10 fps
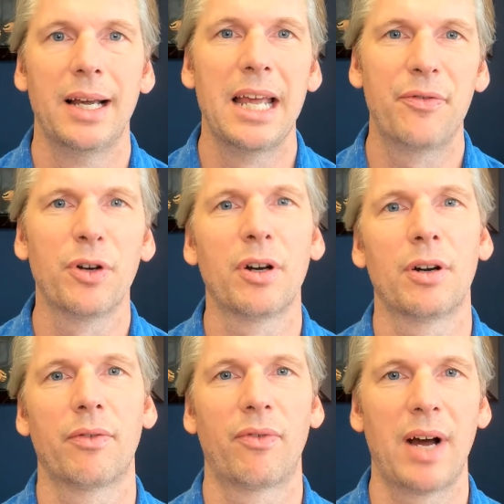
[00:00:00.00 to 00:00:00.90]
If
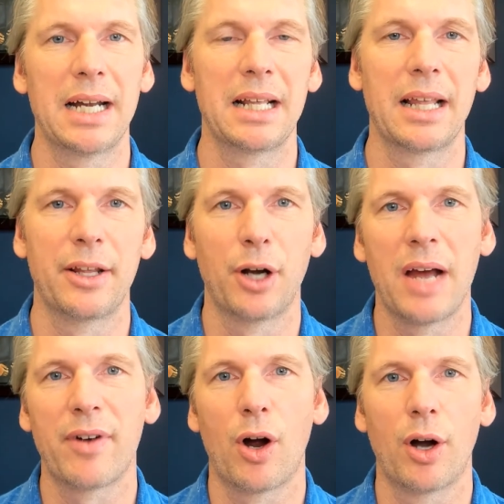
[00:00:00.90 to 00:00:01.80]
you're finding that you're
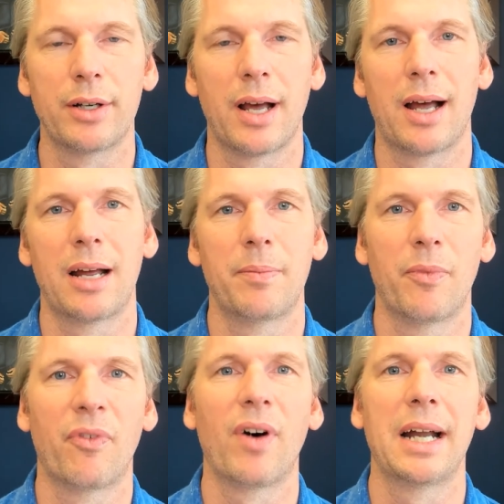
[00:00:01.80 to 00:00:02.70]
having a hard time
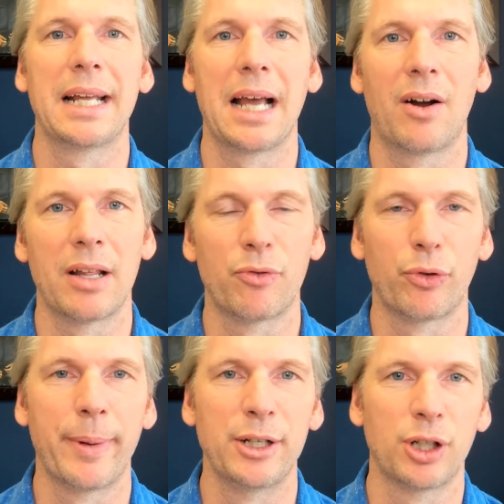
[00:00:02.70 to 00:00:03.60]
finding out
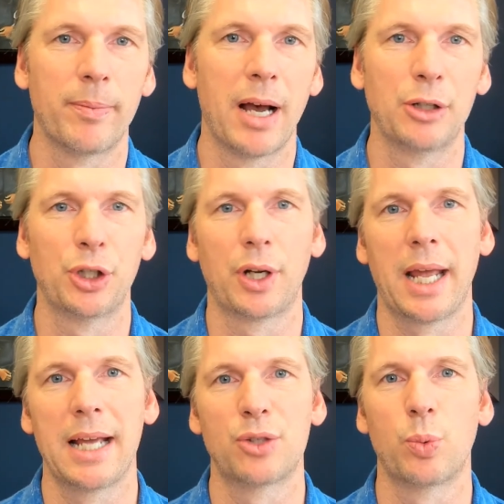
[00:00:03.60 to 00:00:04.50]
information about your case,